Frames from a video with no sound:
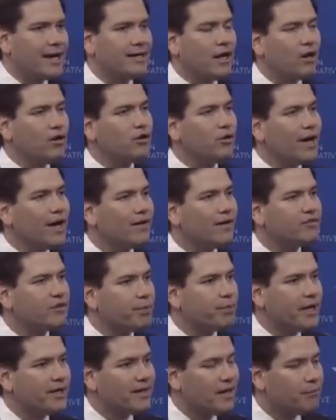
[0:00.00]
And not only do I have to
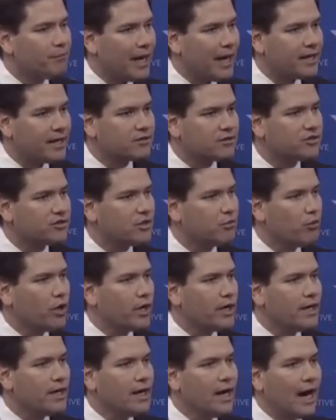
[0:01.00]
pay that back in some way,